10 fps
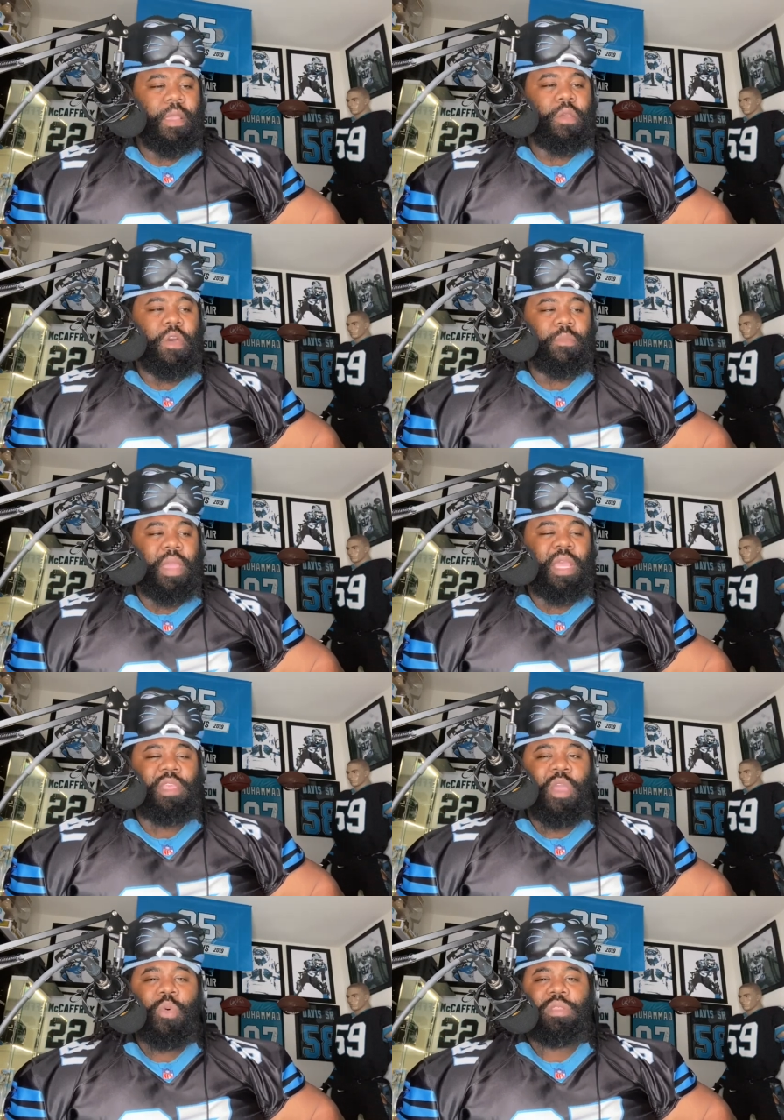You know what I mean? He's,
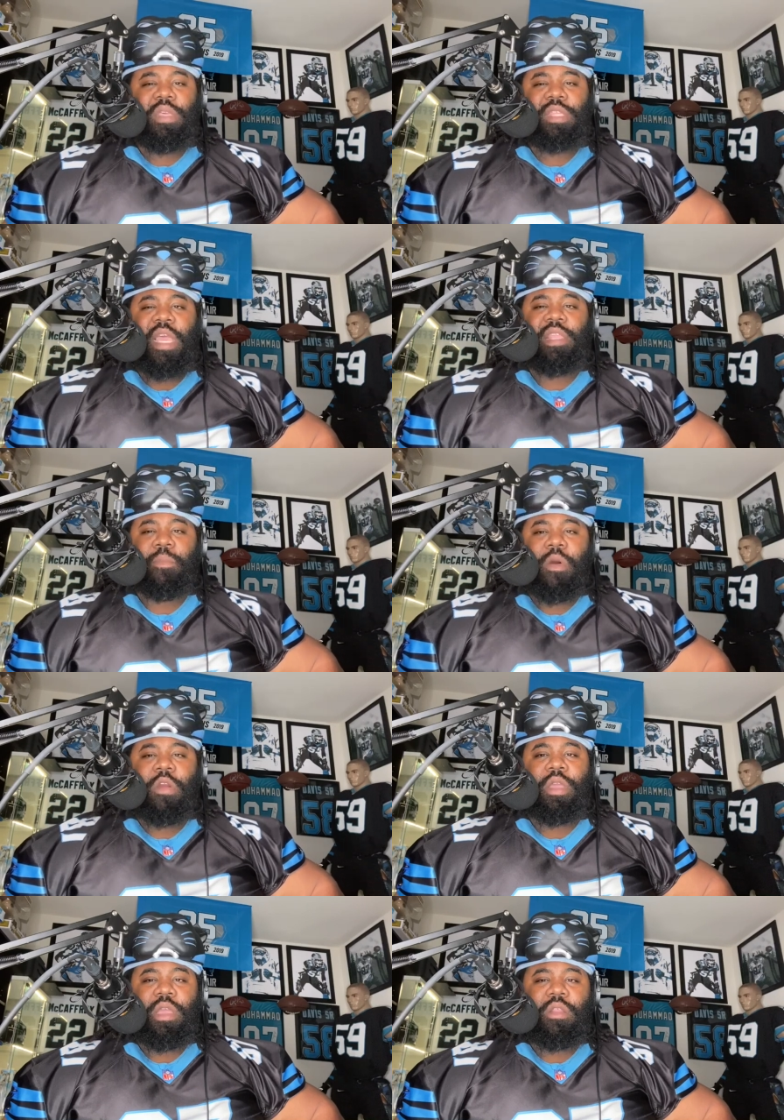he wants to set the
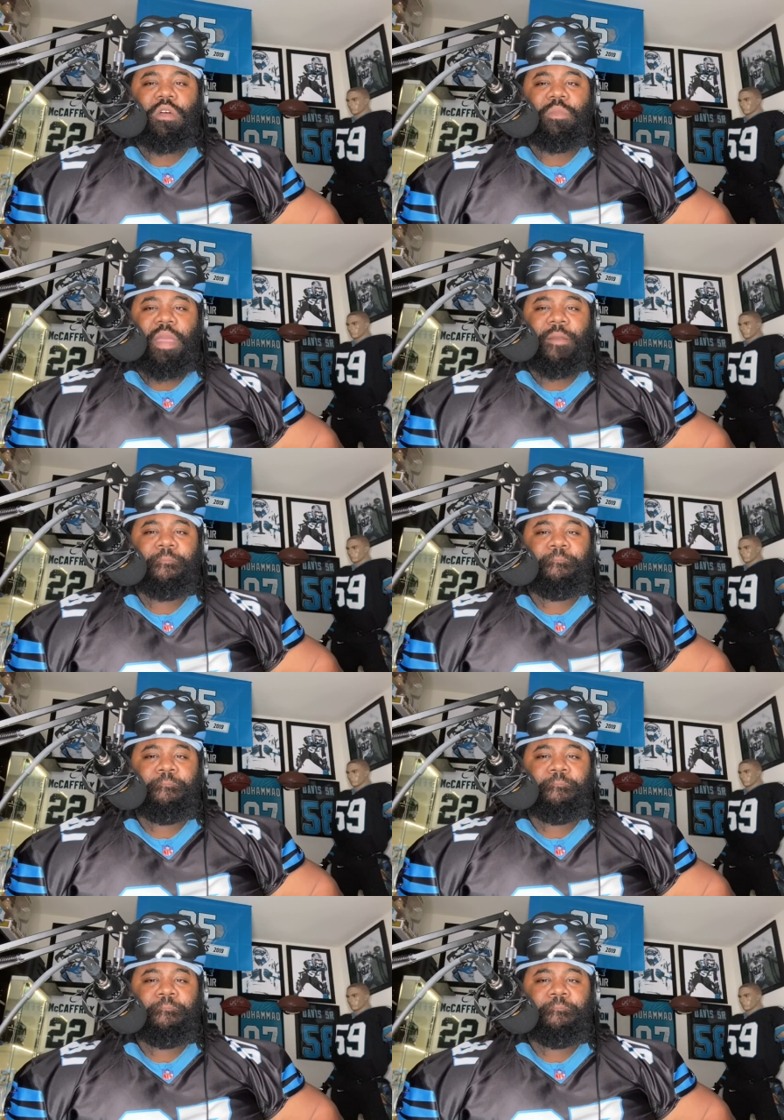market. You know what I mean?